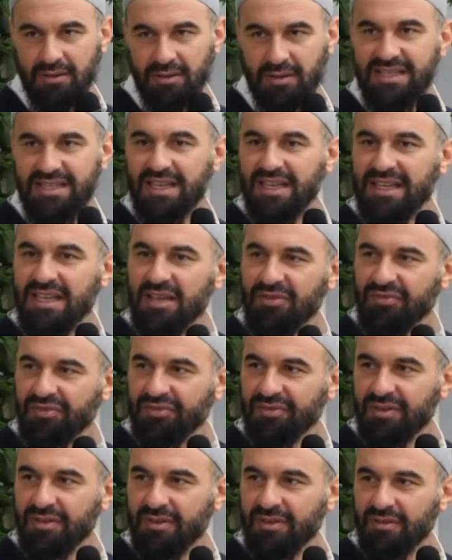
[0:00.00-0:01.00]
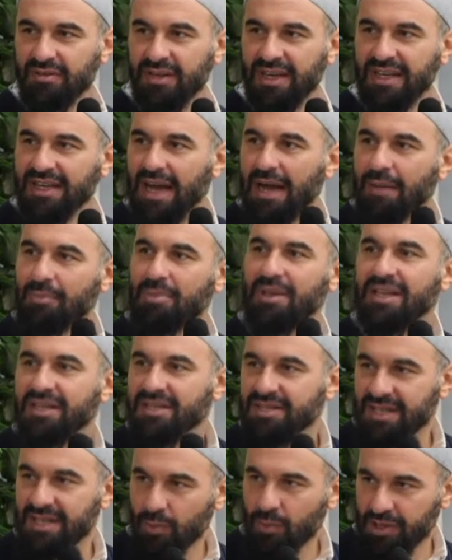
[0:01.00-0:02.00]
It's a gift. It can't be
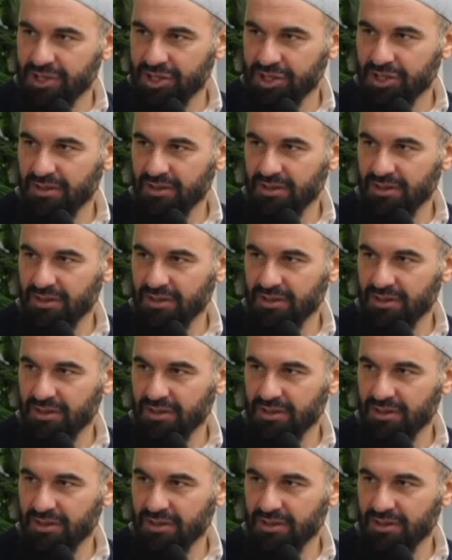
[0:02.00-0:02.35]
extinguished.